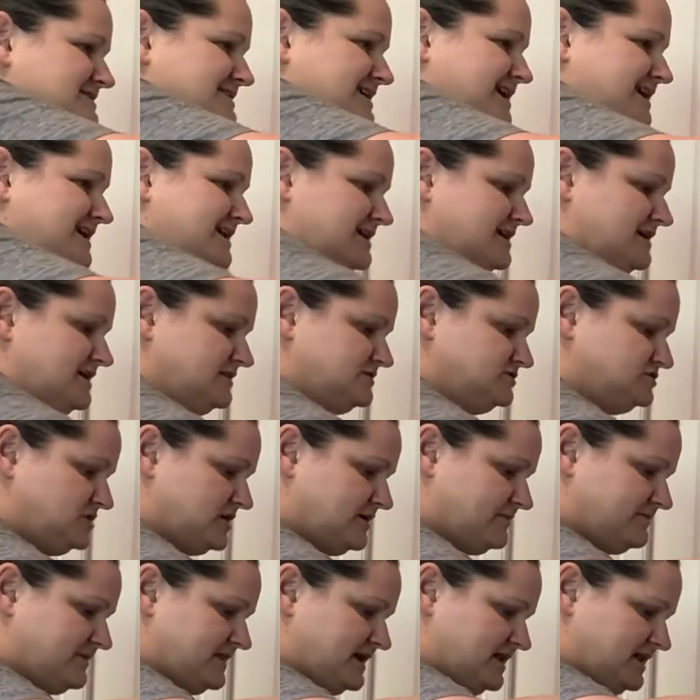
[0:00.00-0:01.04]
kind of
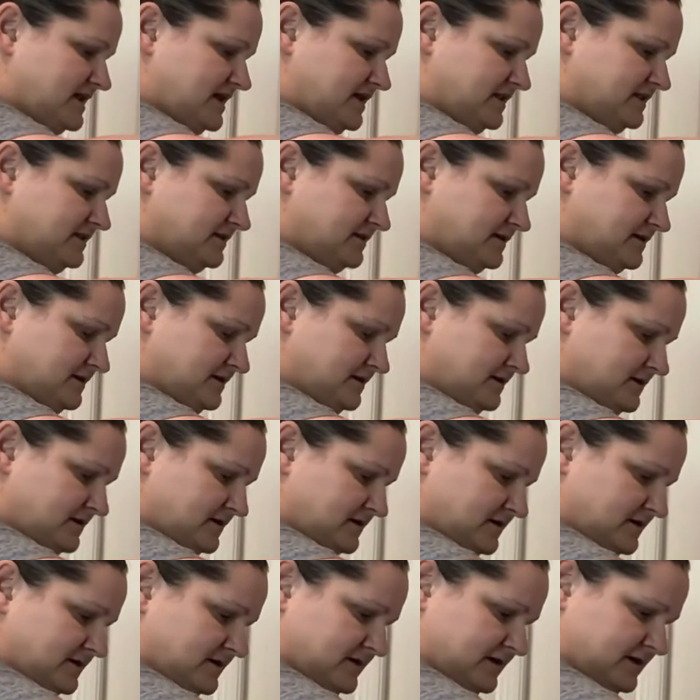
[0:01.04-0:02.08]
drop that in,
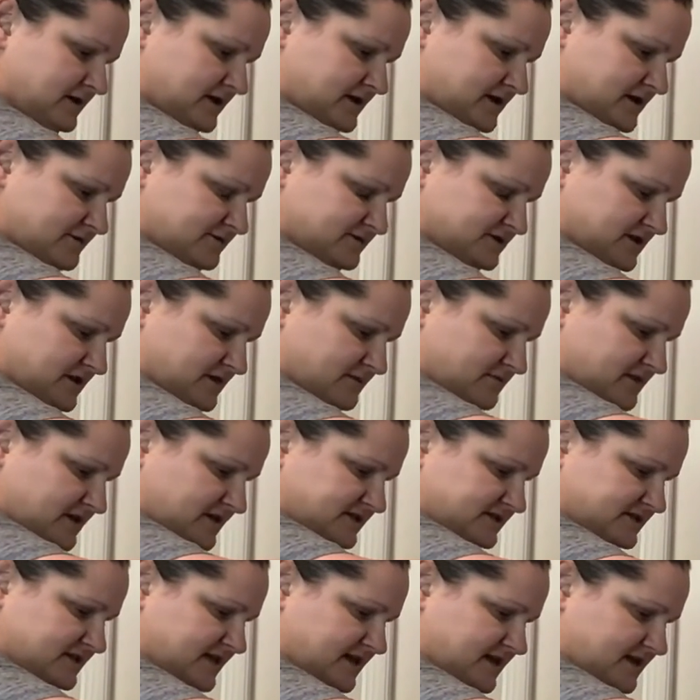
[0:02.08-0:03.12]
and I'm just gonna
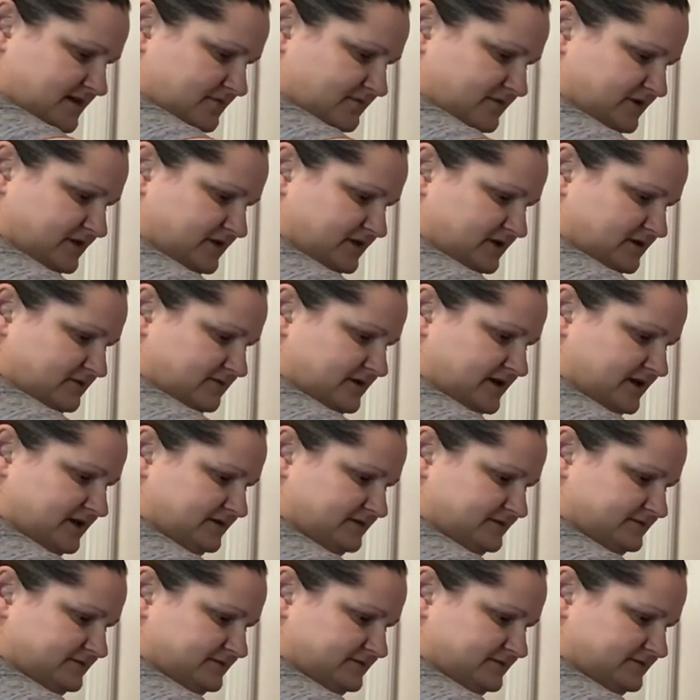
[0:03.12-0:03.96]
mix that up a little bit.